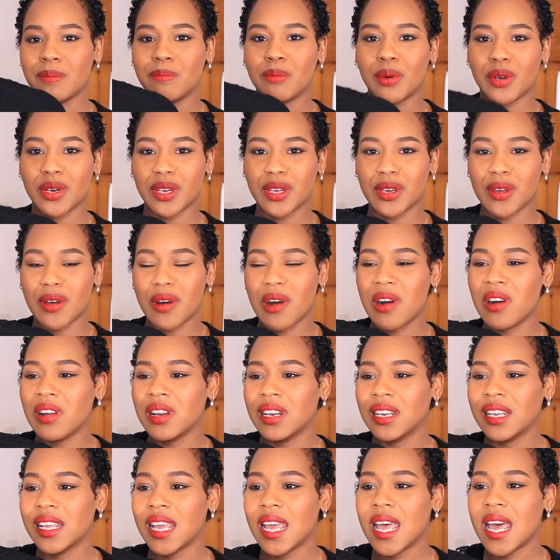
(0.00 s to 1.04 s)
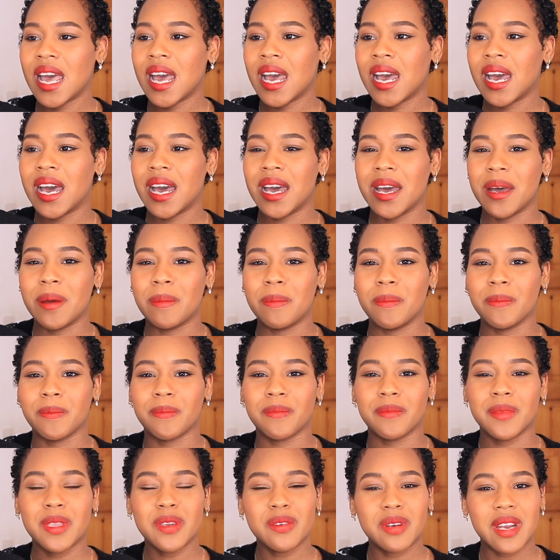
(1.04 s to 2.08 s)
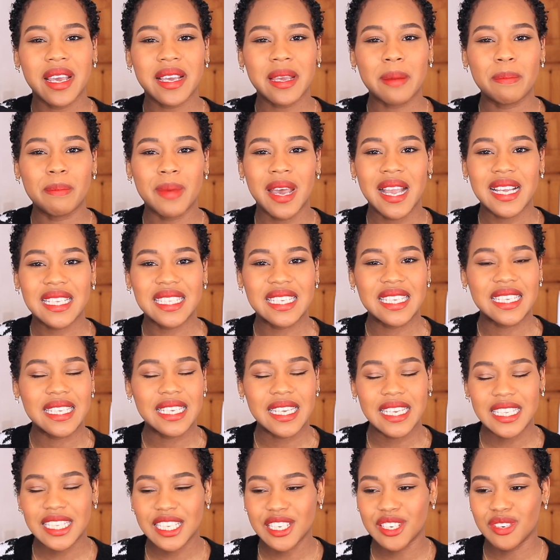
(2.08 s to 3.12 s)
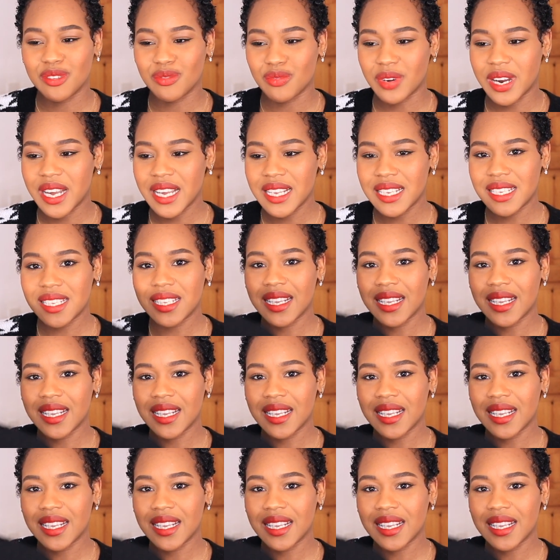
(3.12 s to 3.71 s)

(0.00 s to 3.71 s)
bodycon, you know, like a maxi knitted dress,